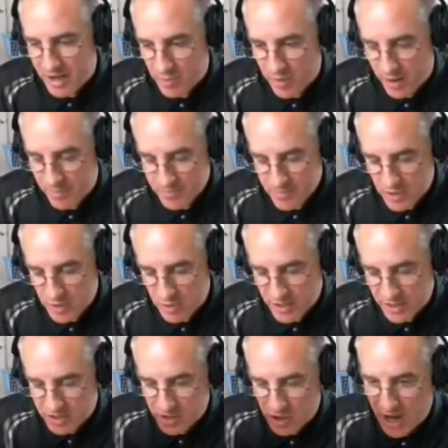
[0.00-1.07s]
background.
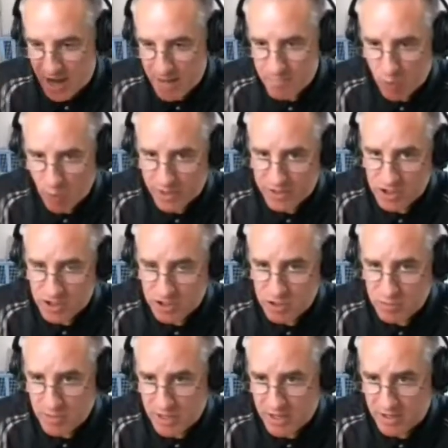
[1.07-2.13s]
You get 8 points
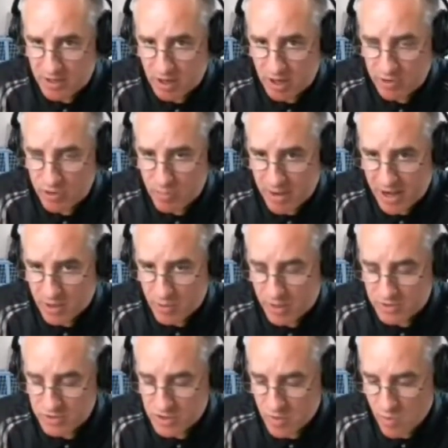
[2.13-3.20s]
to spend on your
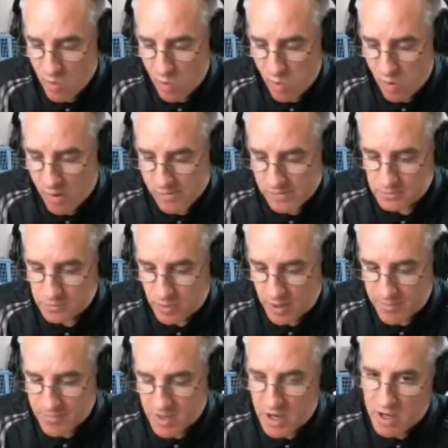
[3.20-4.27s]
backgrounds,
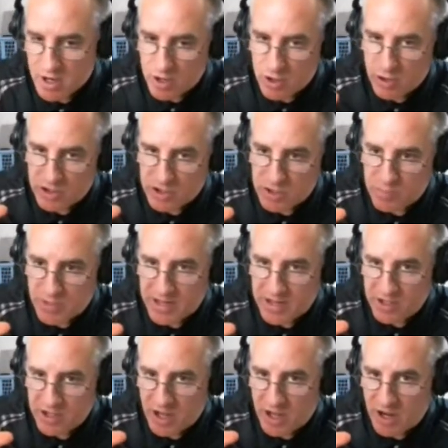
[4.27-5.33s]
right? You can
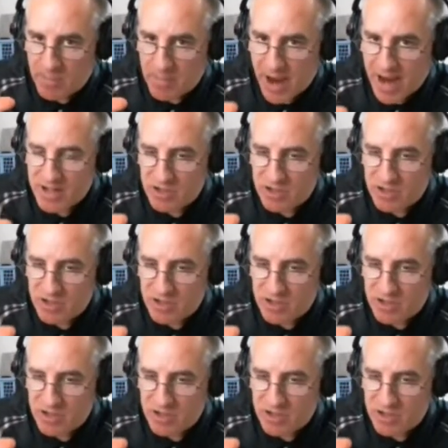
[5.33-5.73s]
spend a